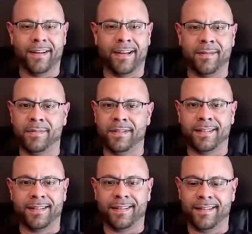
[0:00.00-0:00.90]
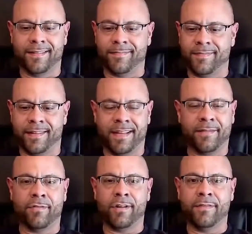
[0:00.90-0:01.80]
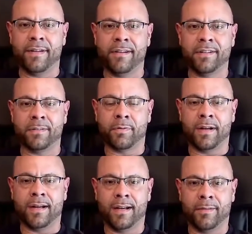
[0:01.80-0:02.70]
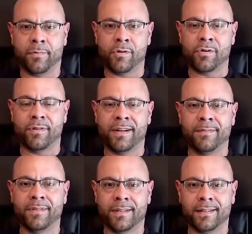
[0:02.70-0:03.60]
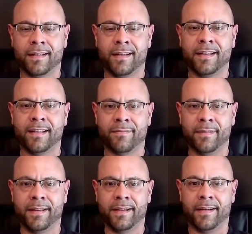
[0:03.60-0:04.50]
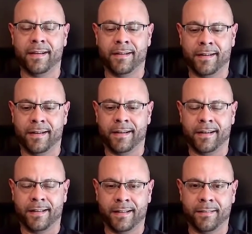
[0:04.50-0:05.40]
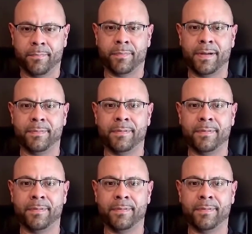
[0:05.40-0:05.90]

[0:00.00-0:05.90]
I'm just thankful I found this pro uh, program just to give me a, a pep in